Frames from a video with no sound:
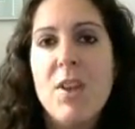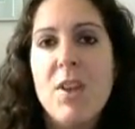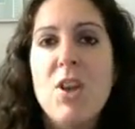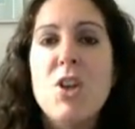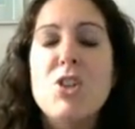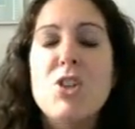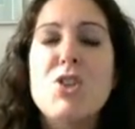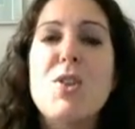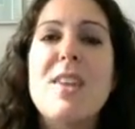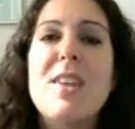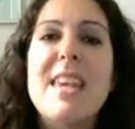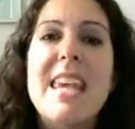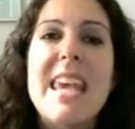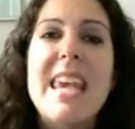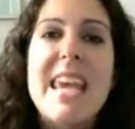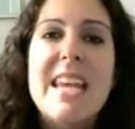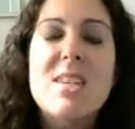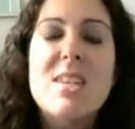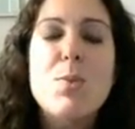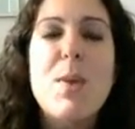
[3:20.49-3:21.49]
So the key
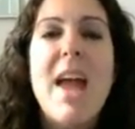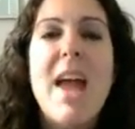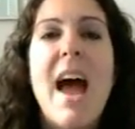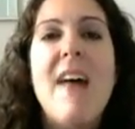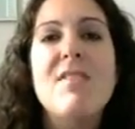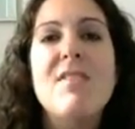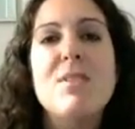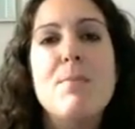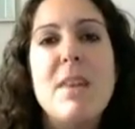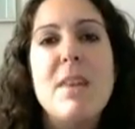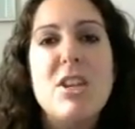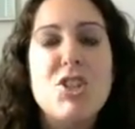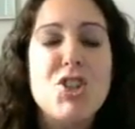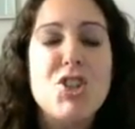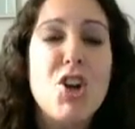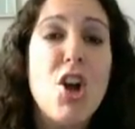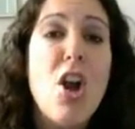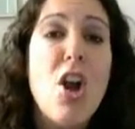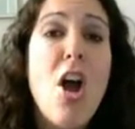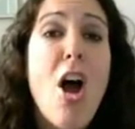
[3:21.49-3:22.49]
is we have to make
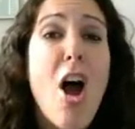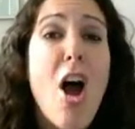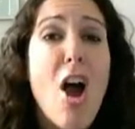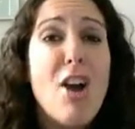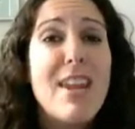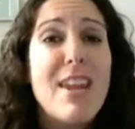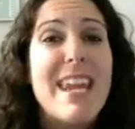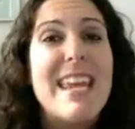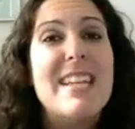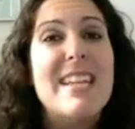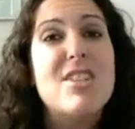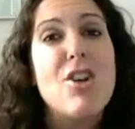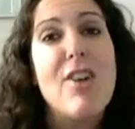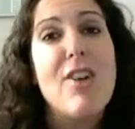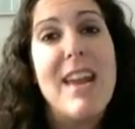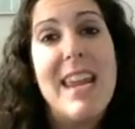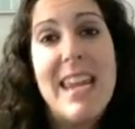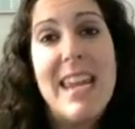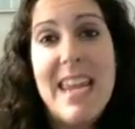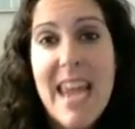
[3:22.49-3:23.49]
sure our kids are
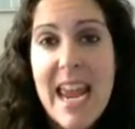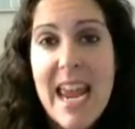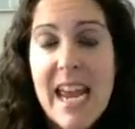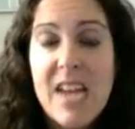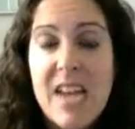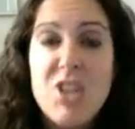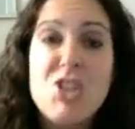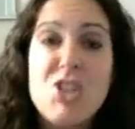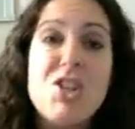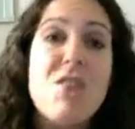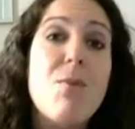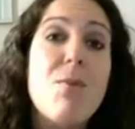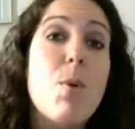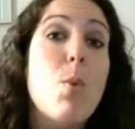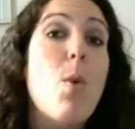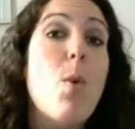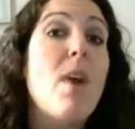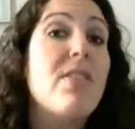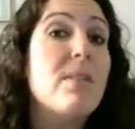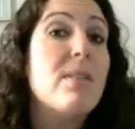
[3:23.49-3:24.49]
engaged if we
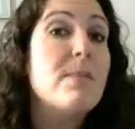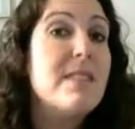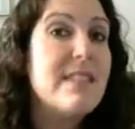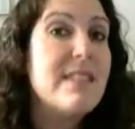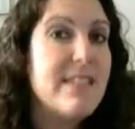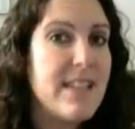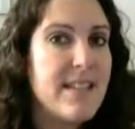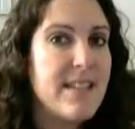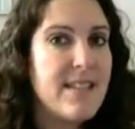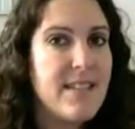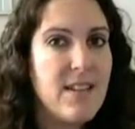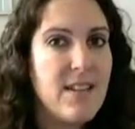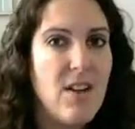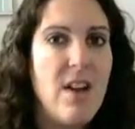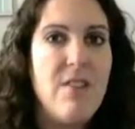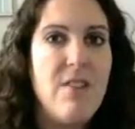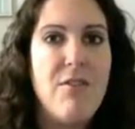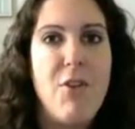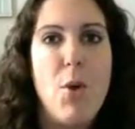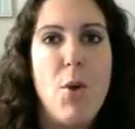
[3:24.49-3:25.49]
want them to sit still and
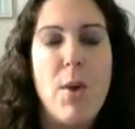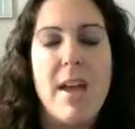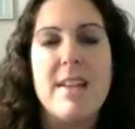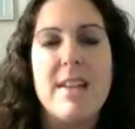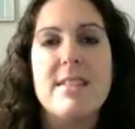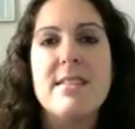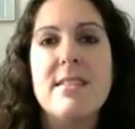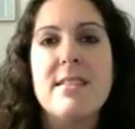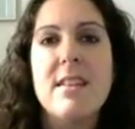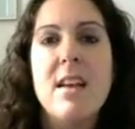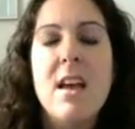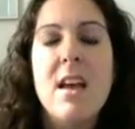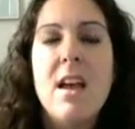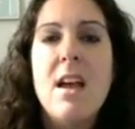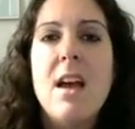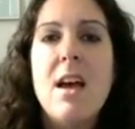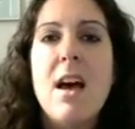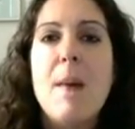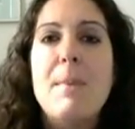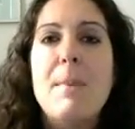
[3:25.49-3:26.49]
focused.
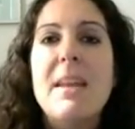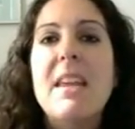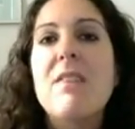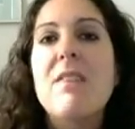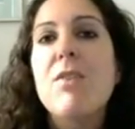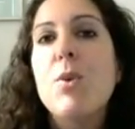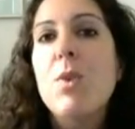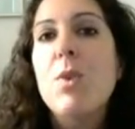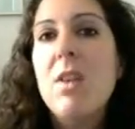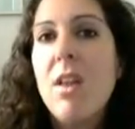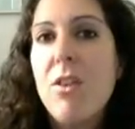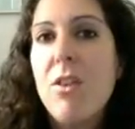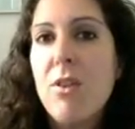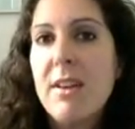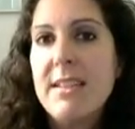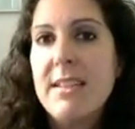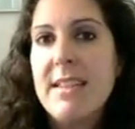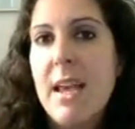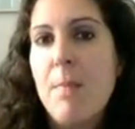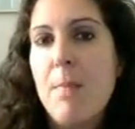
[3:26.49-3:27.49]
I'm going to give you another
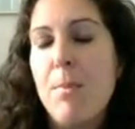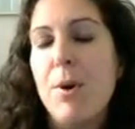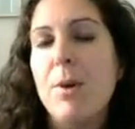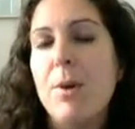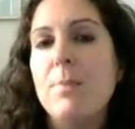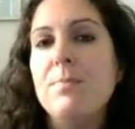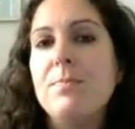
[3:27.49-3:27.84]
example.